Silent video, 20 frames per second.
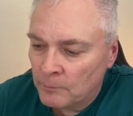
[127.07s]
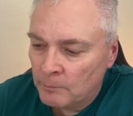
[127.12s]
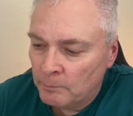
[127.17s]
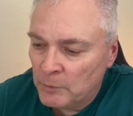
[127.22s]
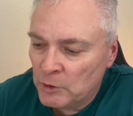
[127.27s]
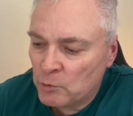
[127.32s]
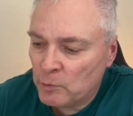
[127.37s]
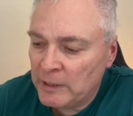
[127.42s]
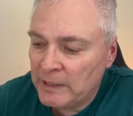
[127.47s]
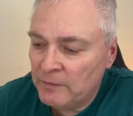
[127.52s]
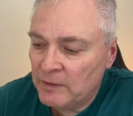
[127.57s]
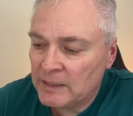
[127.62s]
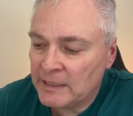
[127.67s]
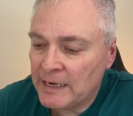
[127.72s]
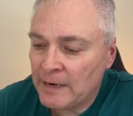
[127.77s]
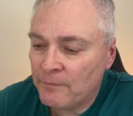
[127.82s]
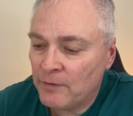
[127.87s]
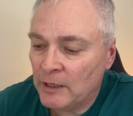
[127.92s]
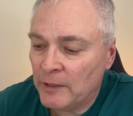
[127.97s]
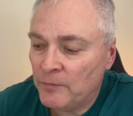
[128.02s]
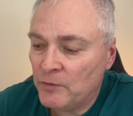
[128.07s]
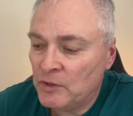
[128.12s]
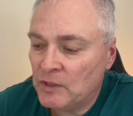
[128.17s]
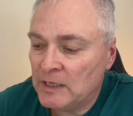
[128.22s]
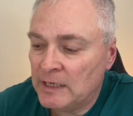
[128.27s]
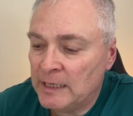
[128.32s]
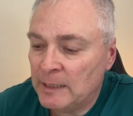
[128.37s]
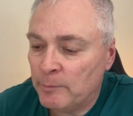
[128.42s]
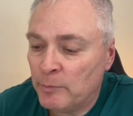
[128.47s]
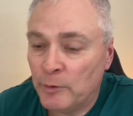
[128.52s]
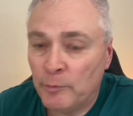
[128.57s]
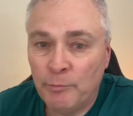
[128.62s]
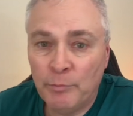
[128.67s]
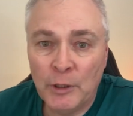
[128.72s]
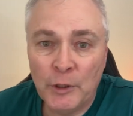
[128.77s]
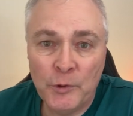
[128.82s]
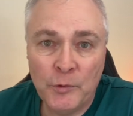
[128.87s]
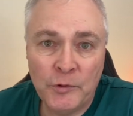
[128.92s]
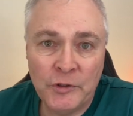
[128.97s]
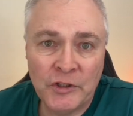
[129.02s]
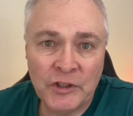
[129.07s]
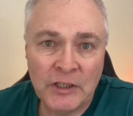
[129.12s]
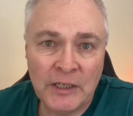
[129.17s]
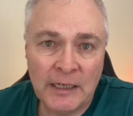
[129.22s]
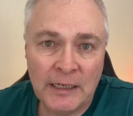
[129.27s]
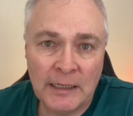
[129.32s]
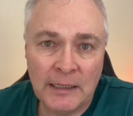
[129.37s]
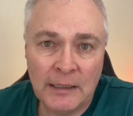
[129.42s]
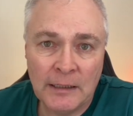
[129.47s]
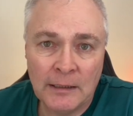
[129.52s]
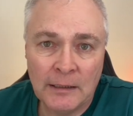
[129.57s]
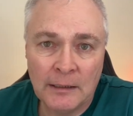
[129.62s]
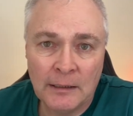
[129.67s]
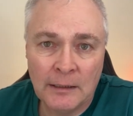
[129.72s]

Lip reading: Between the devil and the deep blue sea.